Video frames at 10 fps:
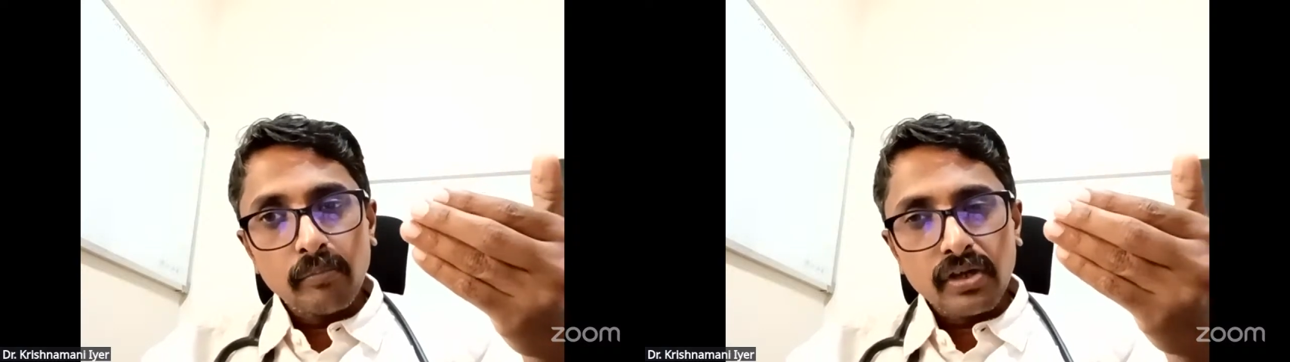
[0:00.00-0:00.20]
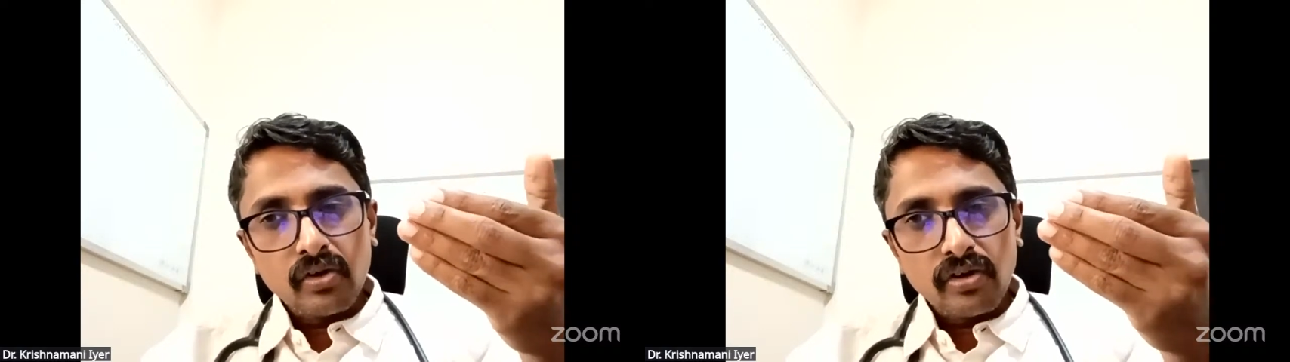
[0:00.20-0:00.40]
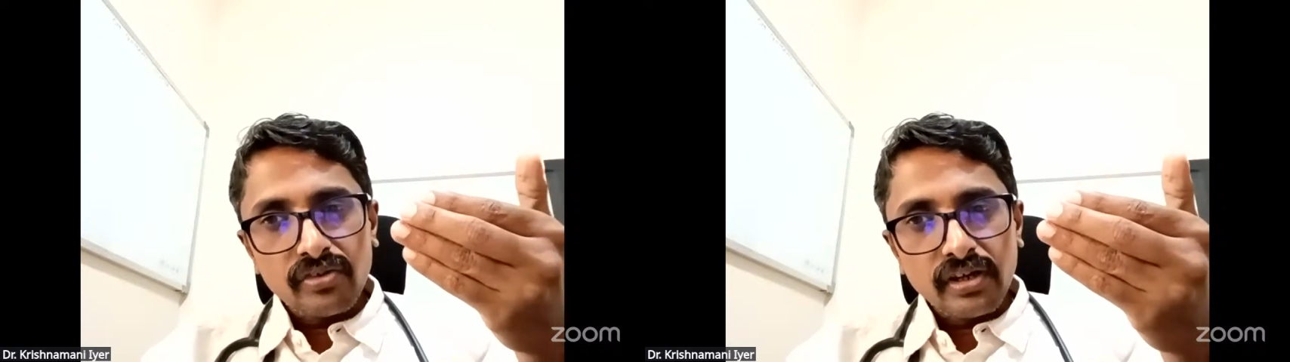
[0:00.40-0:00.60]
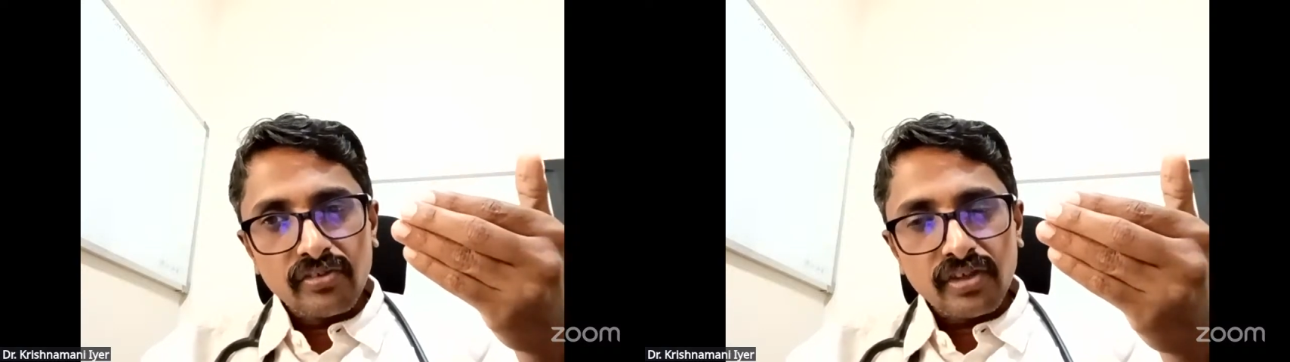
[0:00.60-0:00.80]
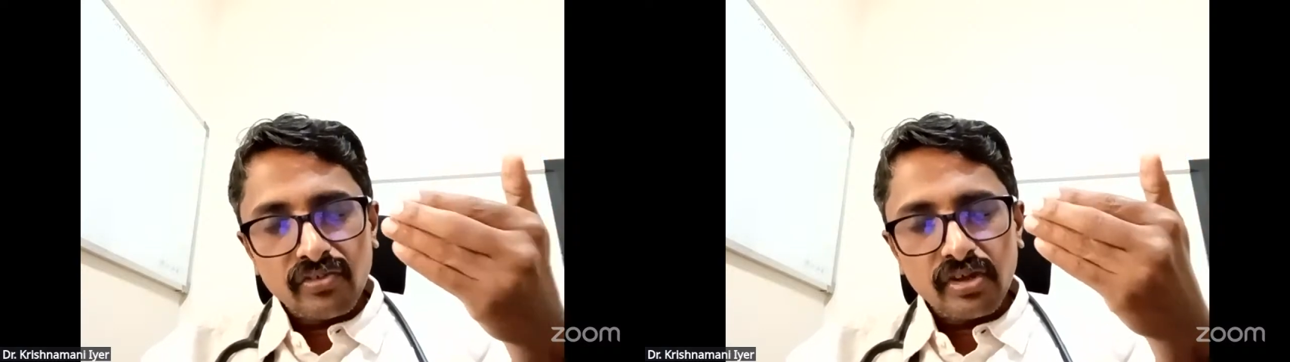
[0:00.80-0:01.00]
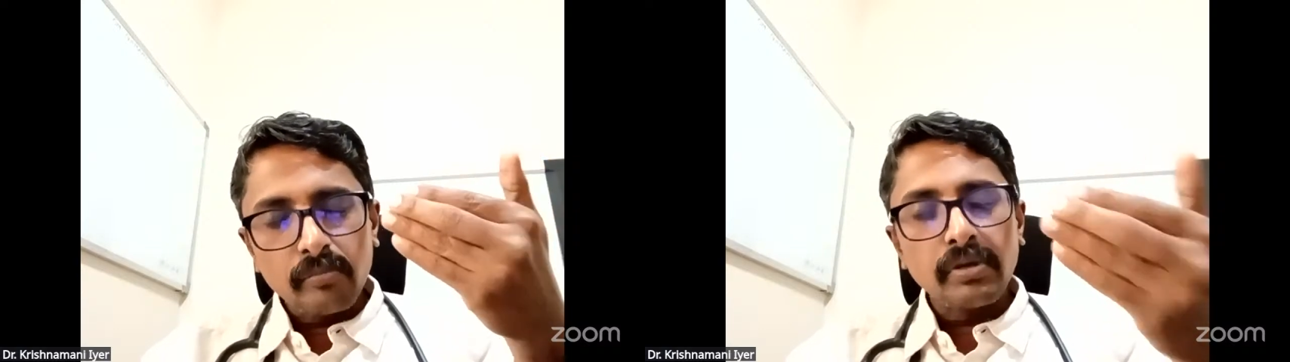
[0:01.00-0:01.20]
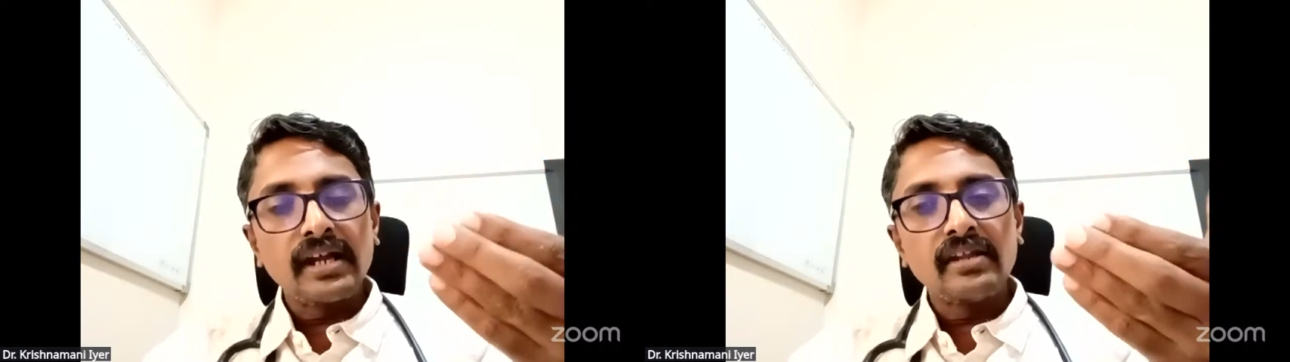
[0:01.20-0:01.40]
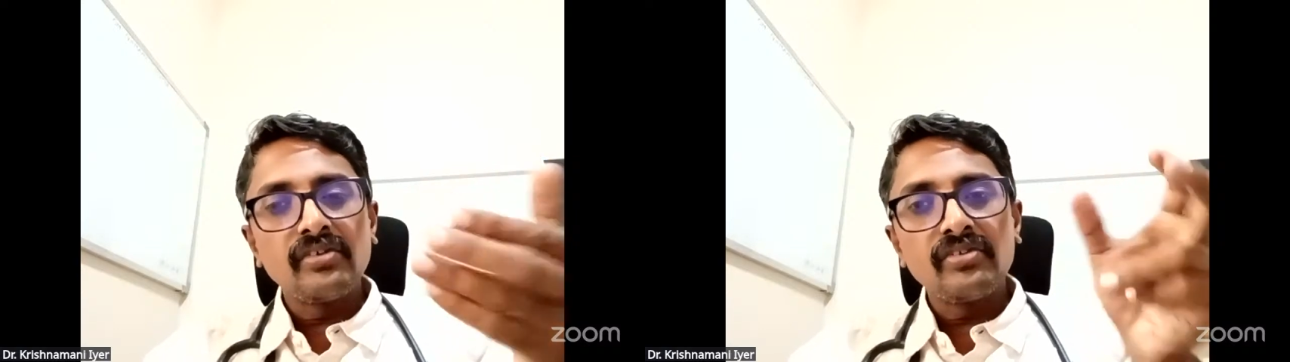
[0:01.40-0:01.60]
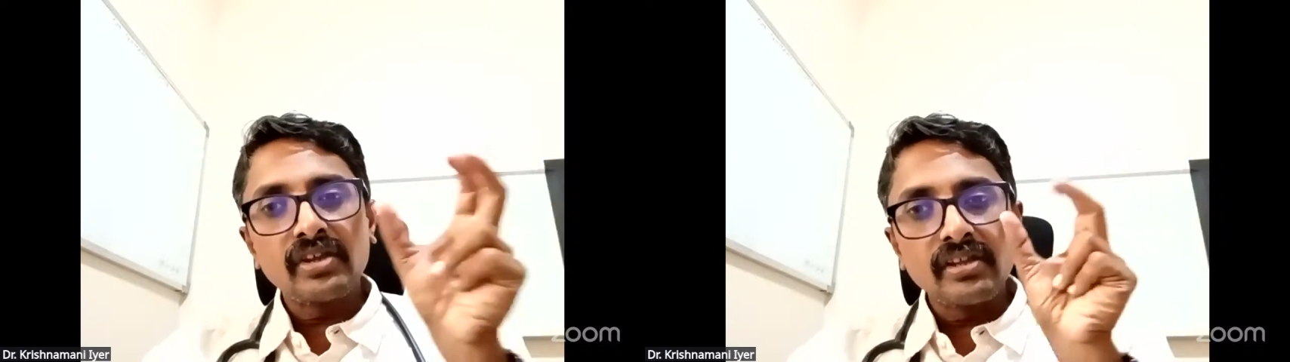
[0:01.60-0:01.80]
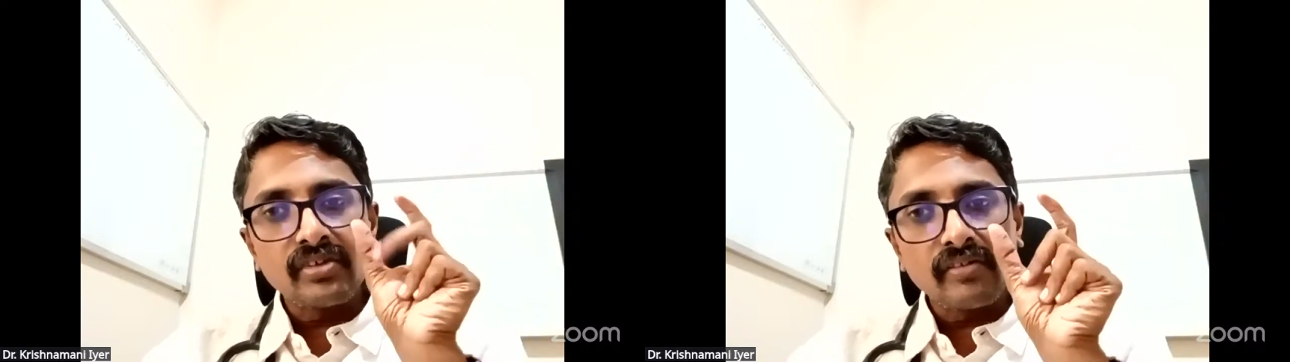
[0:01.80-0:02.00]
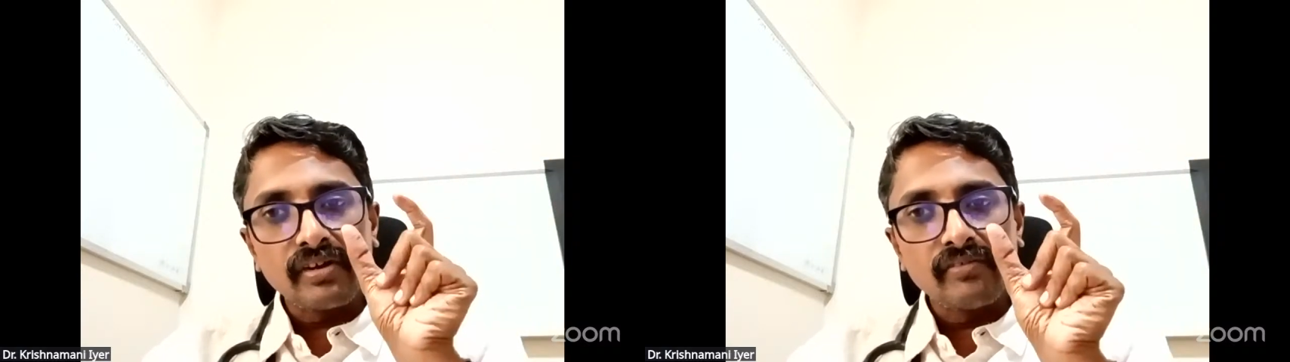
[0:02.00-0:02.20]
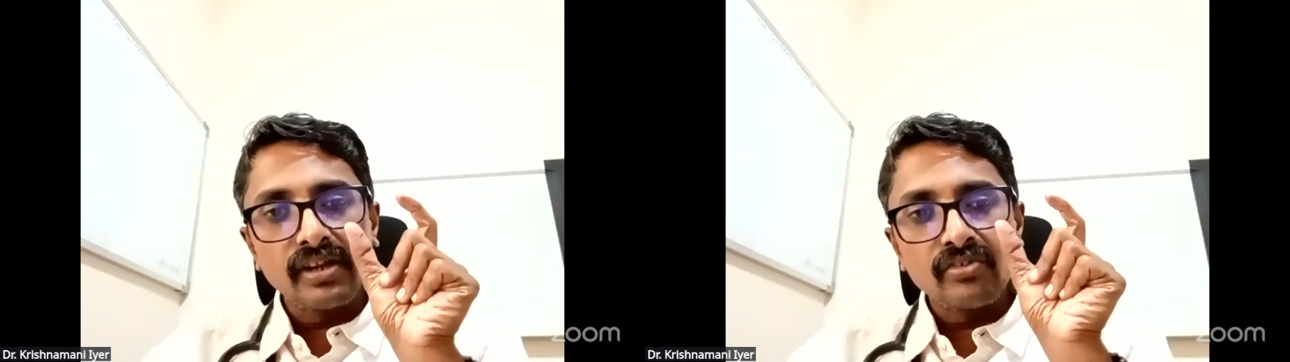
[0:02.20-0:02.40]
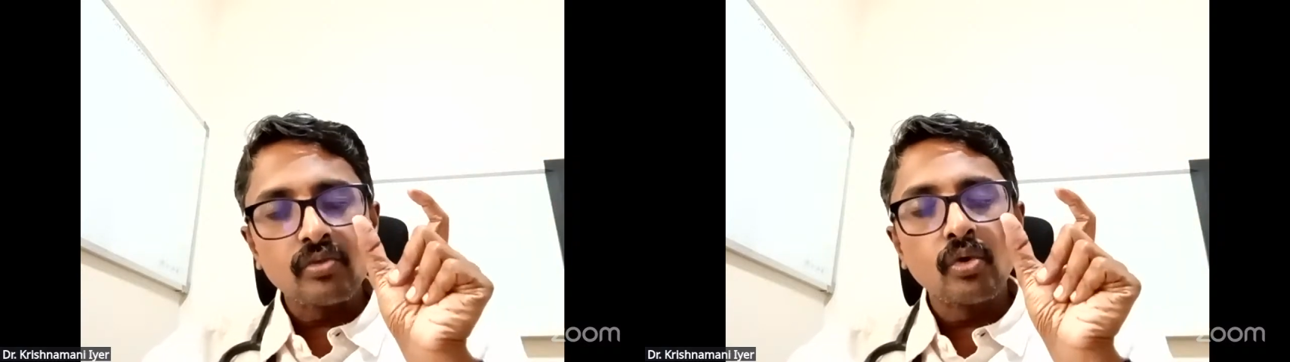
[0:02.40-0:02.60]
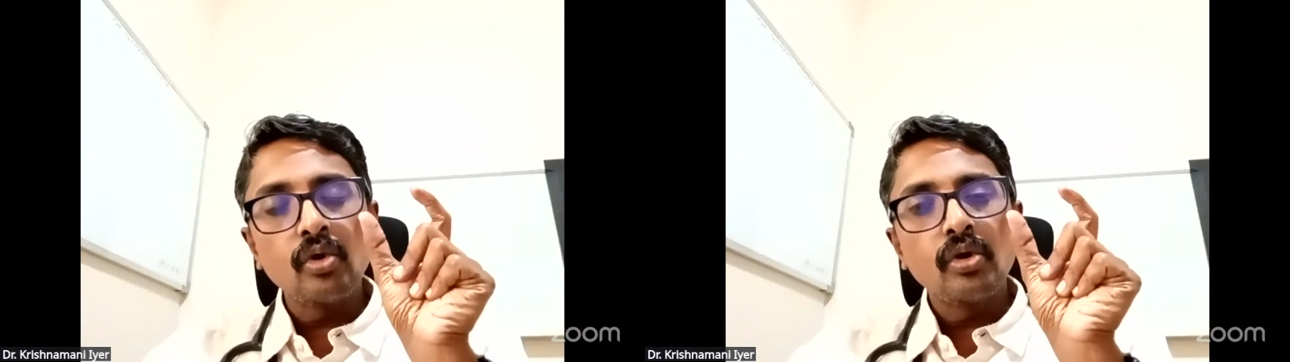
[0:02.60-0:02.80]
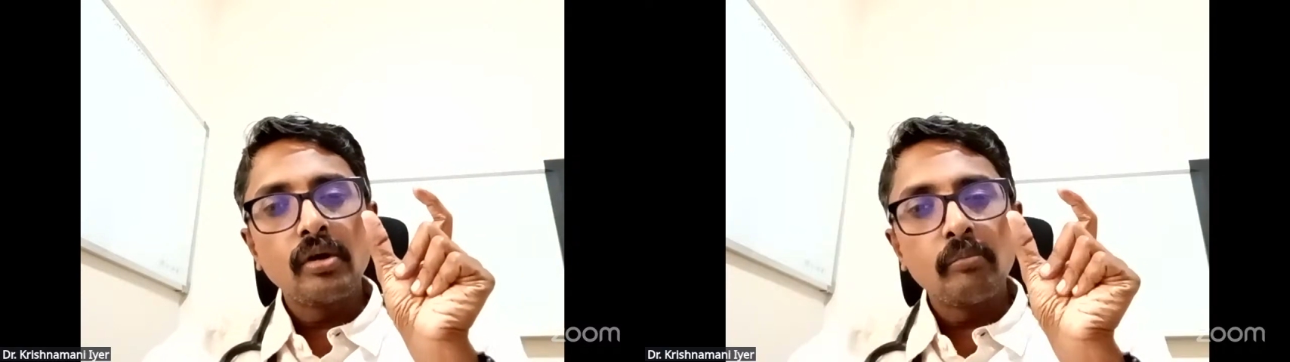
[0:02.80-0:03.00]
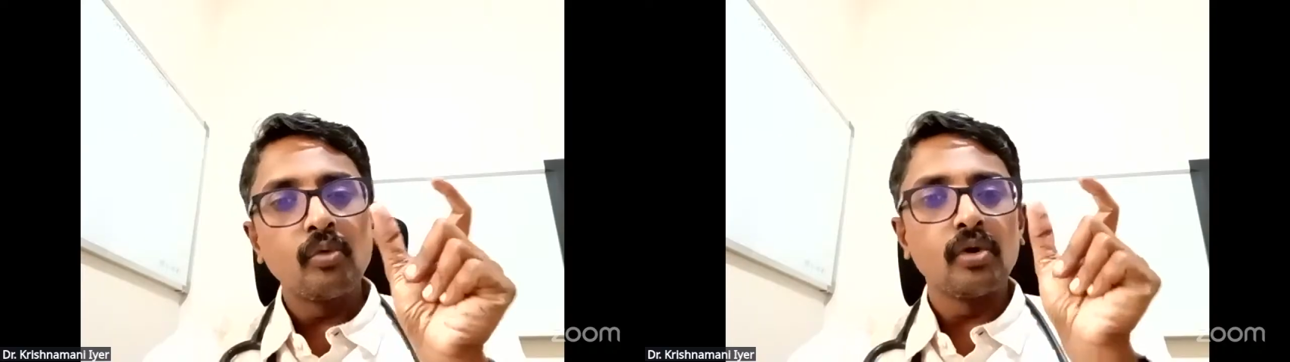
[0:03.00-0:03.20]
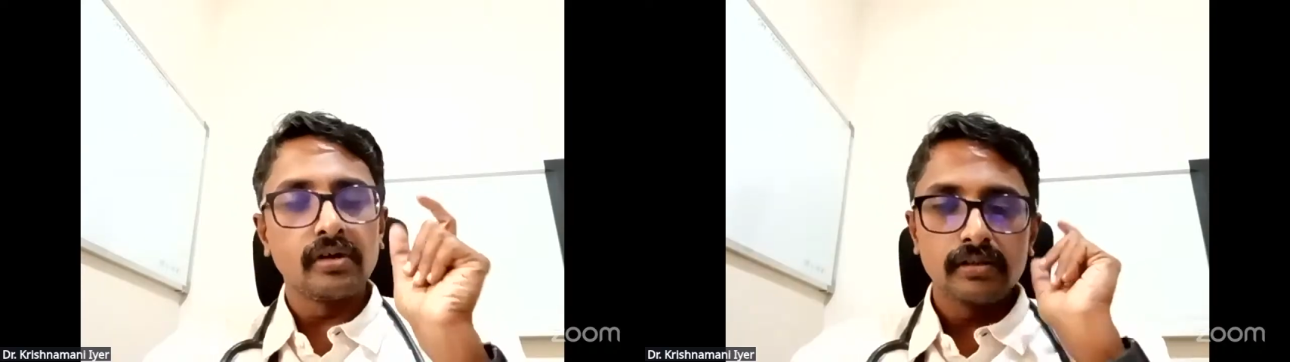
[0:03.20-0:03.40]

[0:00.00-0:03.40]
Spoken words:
because it is such a bad disease and the survival is so poor.